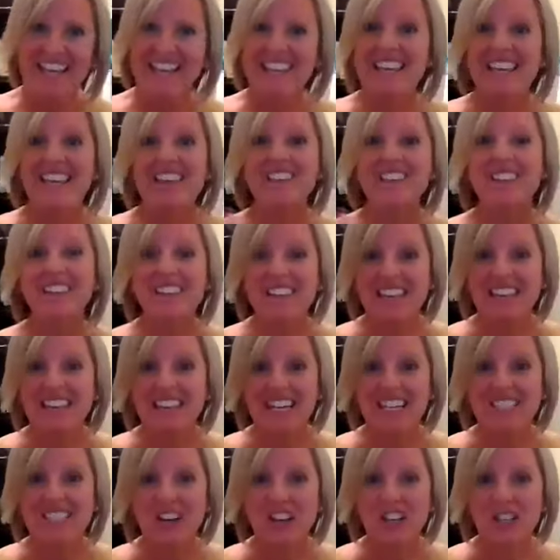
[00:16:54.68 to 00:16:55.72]
The other thing that
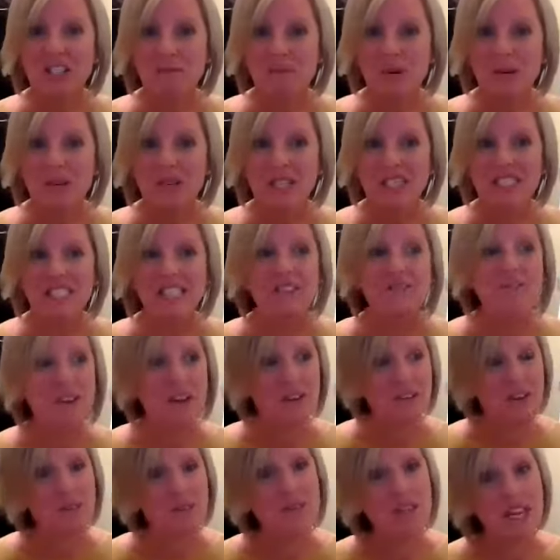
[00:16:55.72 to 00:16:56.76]
I talked about is I
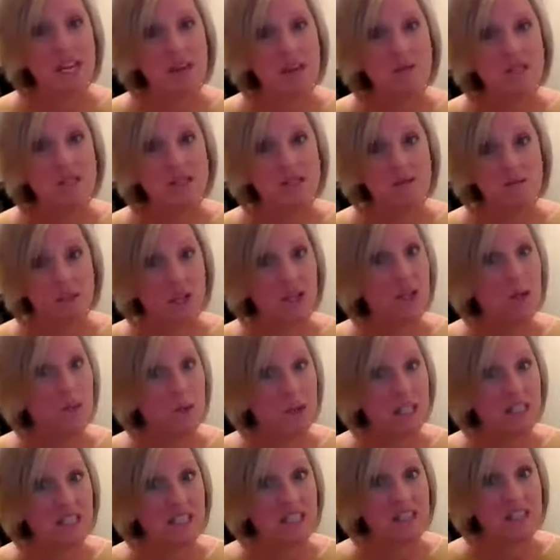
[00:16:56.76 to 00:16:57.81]
found out that I was very
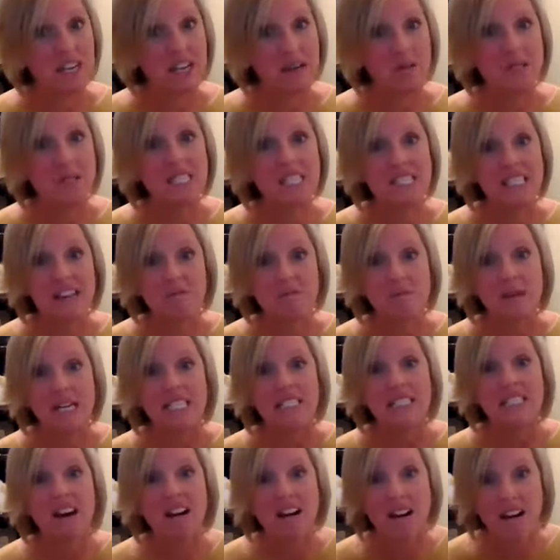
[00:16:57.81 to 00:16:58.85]
quickly that I would save my
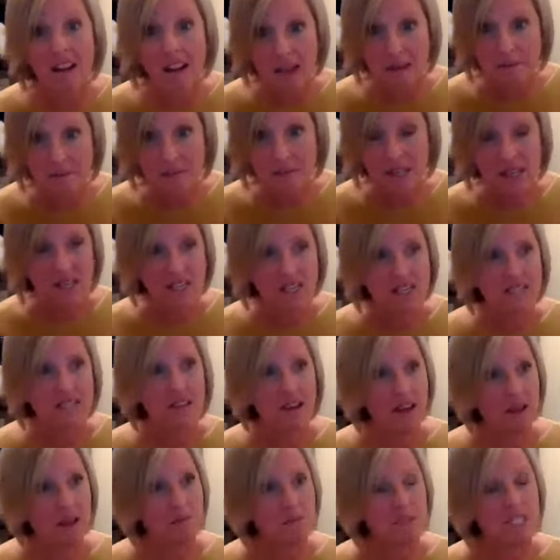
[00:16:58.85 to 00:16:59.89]
time.
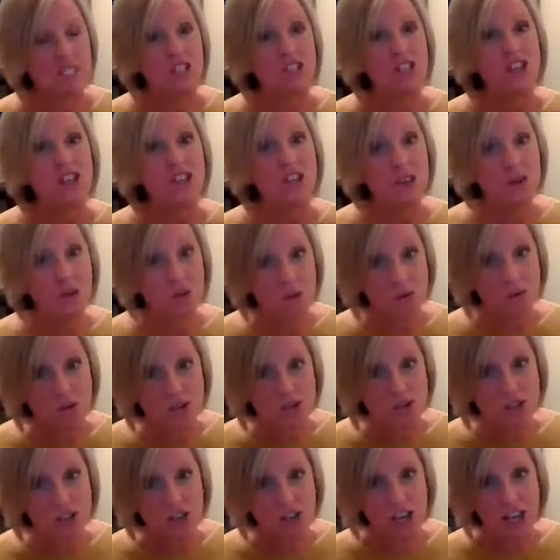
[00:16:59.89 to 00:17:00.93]
Time is
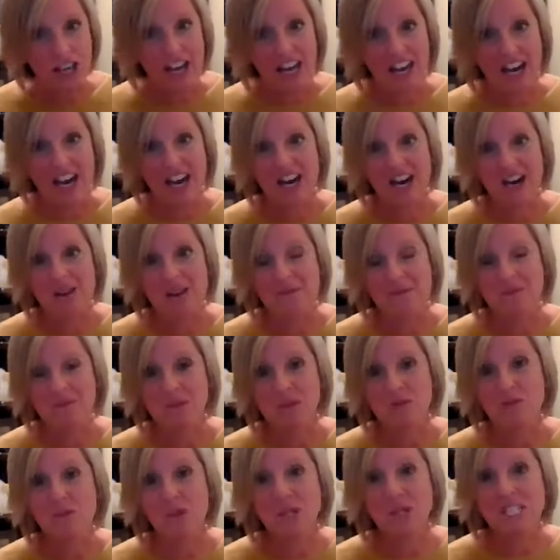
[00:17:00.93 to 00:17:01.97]
huge
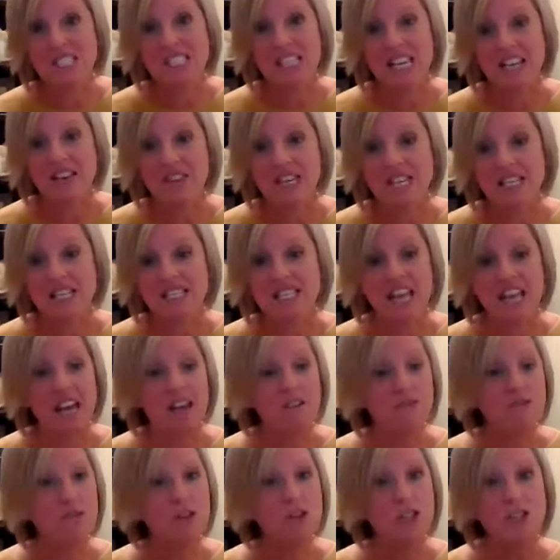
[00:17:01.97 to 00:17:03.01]
for a savings,
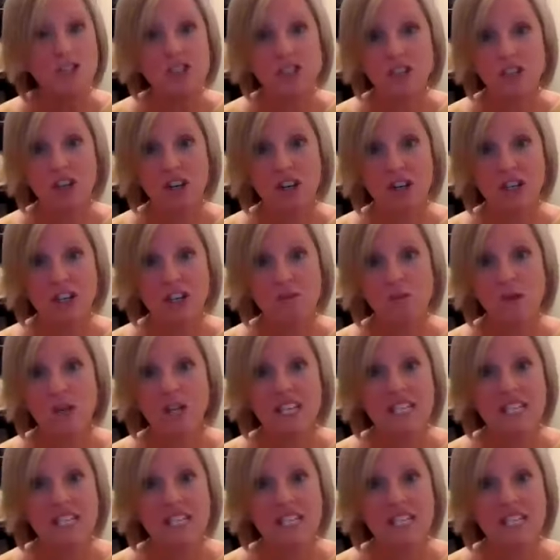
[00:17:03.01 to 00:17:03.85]
and for sure we're